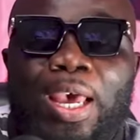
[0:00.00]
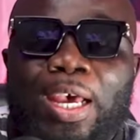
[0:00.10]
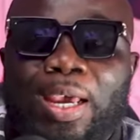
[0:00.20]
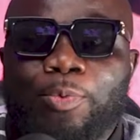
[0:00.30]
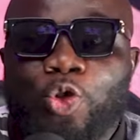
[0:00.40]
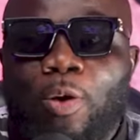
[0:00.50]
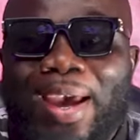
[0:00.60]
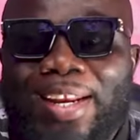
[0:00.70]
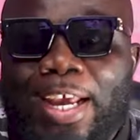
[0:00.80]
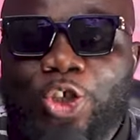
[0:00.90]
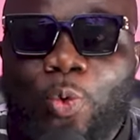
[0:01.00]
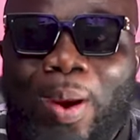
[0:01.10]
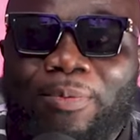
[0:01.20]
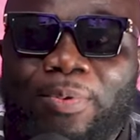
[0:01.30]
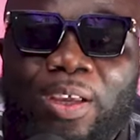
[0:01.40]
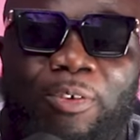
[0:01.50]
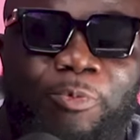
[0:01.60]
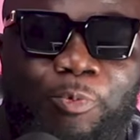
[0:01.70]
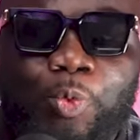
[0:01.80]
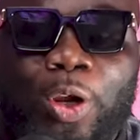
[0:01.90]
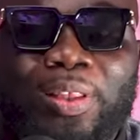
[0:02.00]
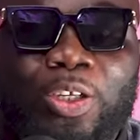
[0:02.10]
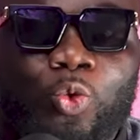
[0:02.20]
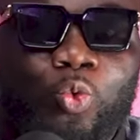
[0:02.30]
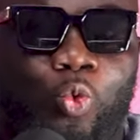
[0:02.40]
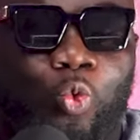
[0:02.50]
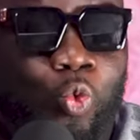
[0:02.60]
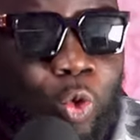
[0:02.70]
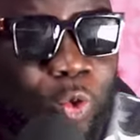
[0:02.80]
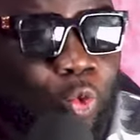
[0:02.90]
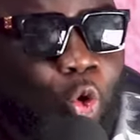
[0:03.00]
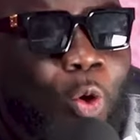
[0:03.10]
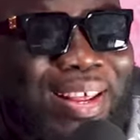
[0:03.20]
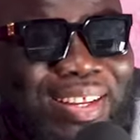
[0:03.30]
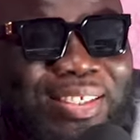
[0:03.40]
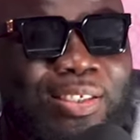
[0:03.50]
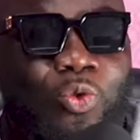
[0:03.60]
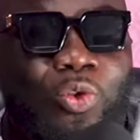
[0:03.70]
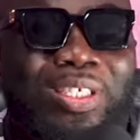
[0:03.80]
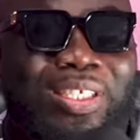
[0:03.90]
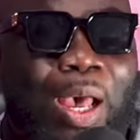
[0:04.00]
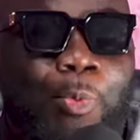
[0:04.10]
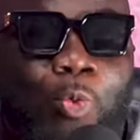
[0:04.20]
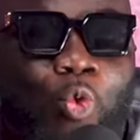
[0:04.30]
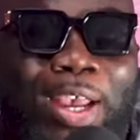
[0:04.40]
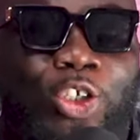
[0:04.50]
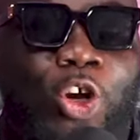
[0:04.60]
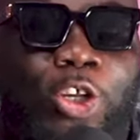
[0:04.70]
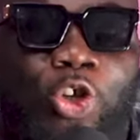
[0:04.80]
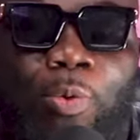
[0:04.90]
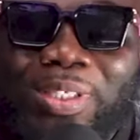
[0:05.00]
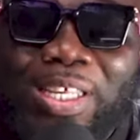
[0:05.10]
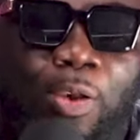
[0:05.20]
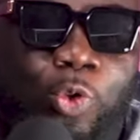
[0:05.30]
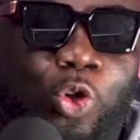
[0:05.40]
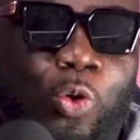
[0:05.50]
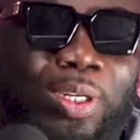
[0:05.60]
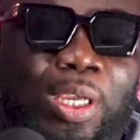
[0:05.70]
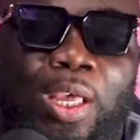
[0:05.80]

and I'm sure my Nigerian brothers who will go and listen to this album will enjoy some sounds on,